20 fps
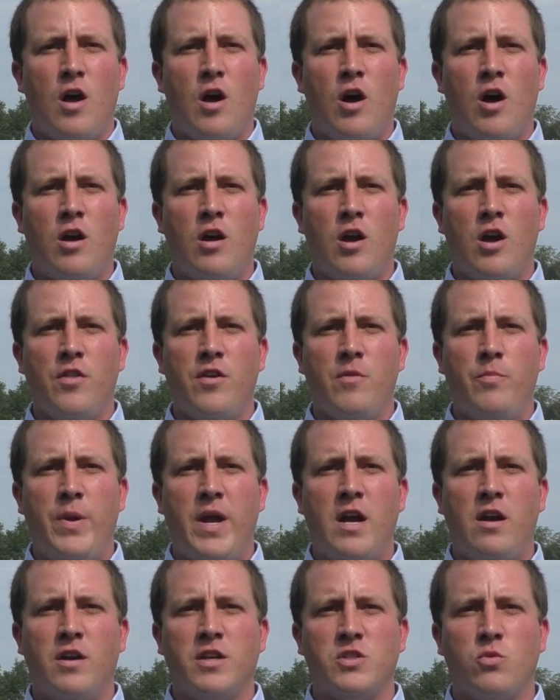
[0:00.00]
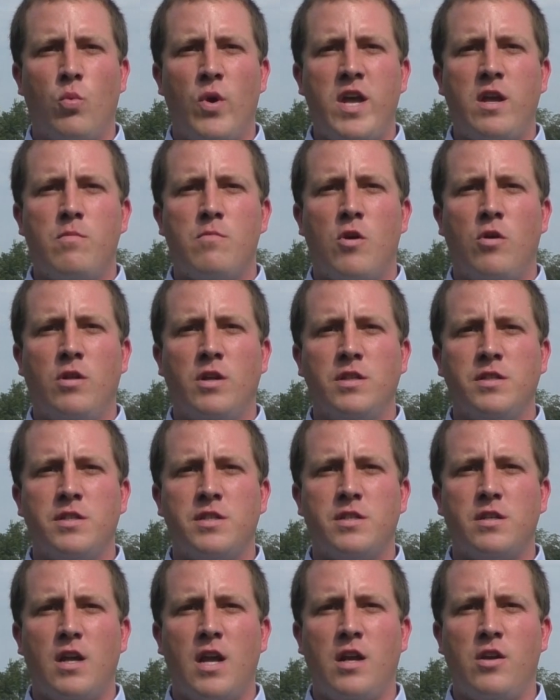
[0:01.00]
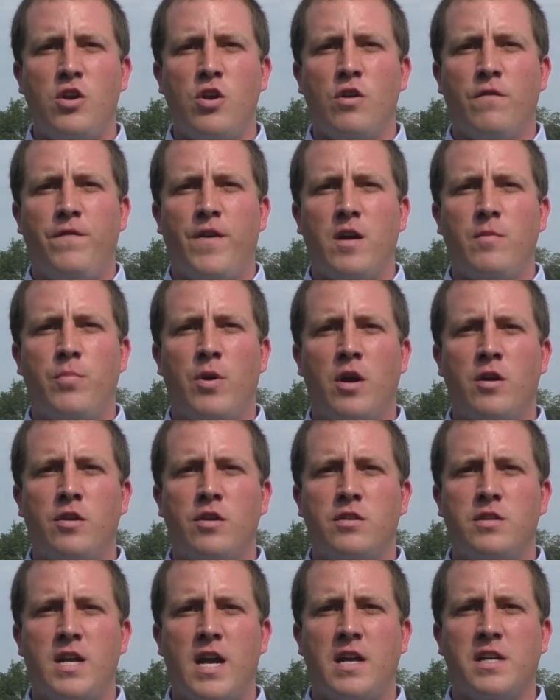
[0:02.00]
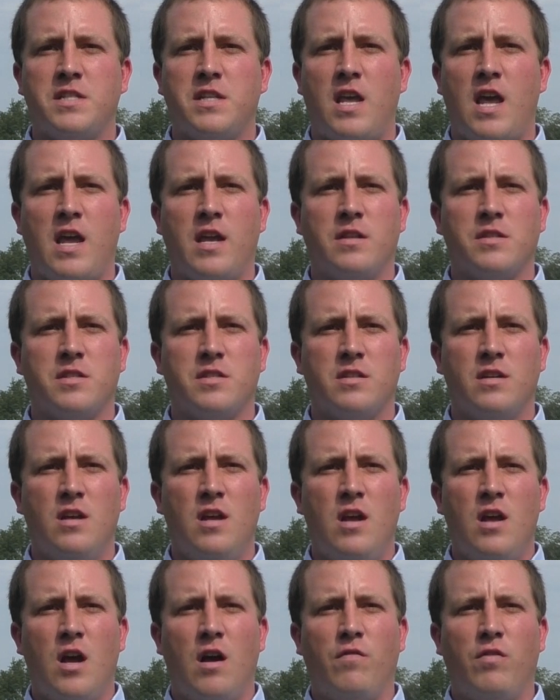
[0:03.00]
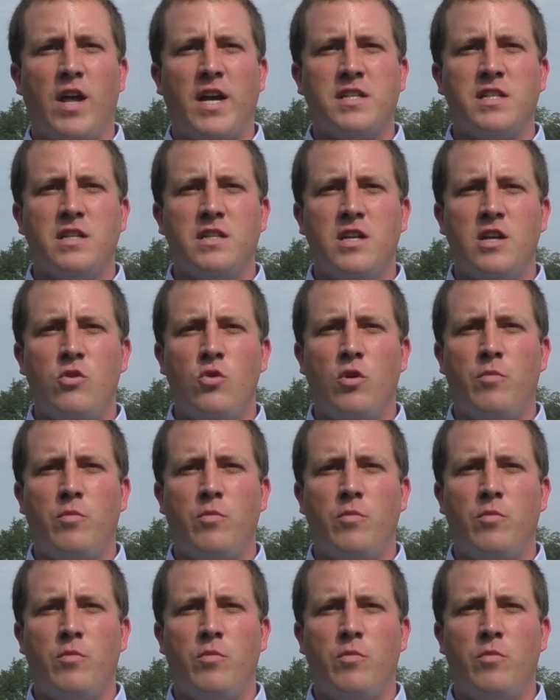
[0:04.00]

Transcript: Our other pair is Wake Mullins and unified partner Dennis Gaines of Lexington,